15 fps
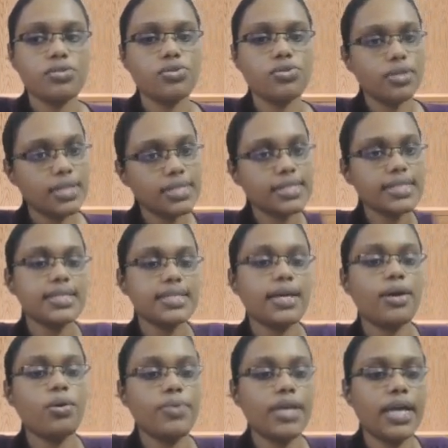So this is
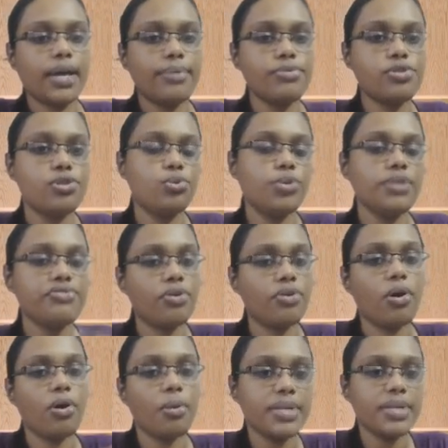how we have to do a
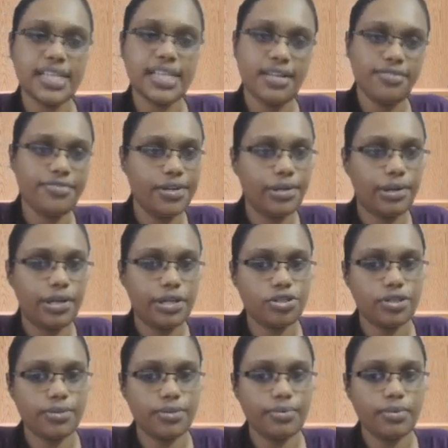formal self
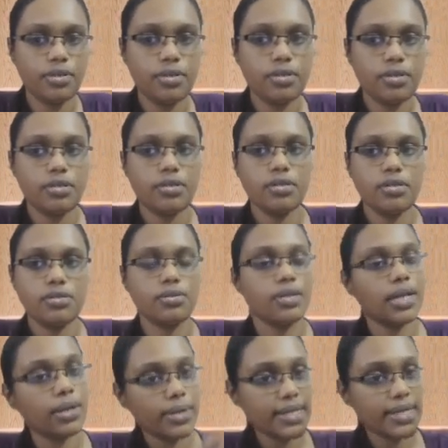introduction. So
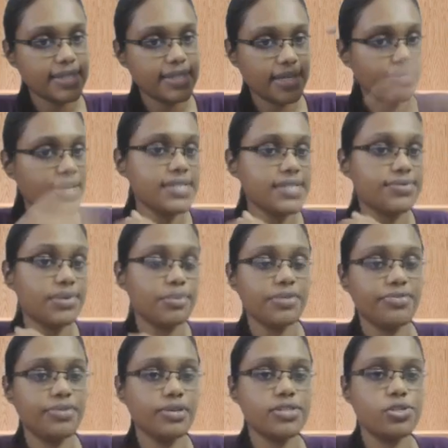now let's revise from
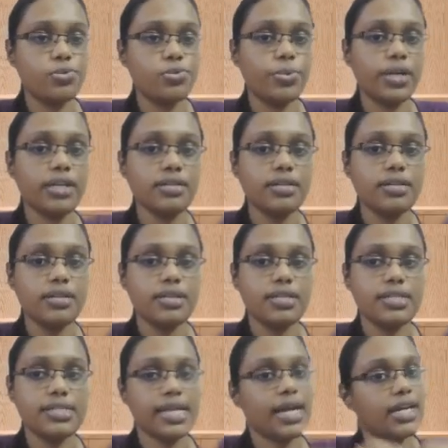the first one,
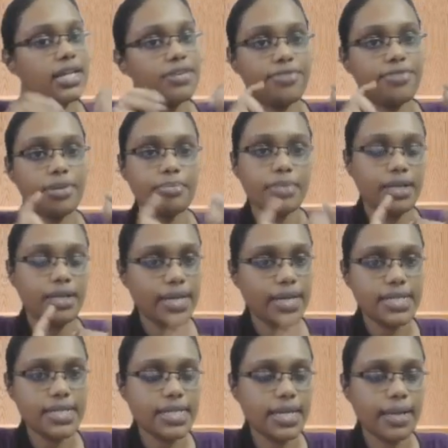starting from the
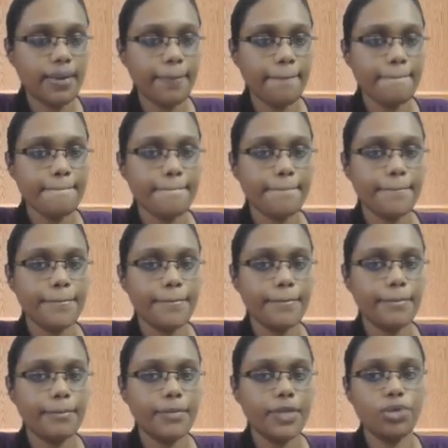greeting.
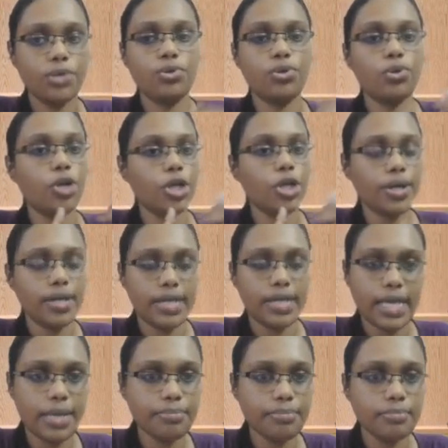You told your
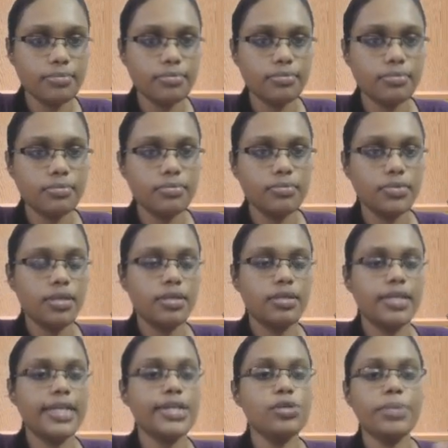name,
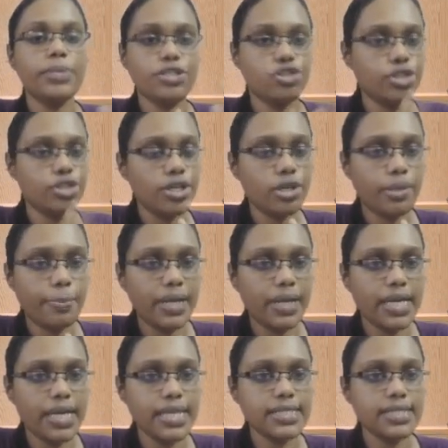then you mentioned your
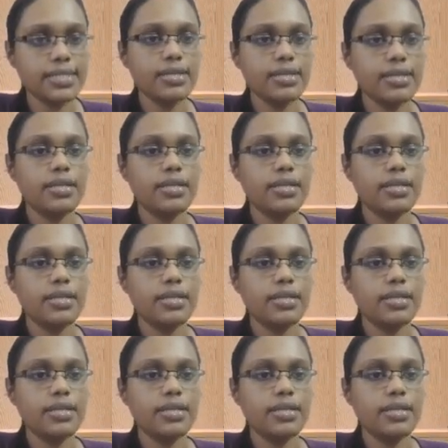place,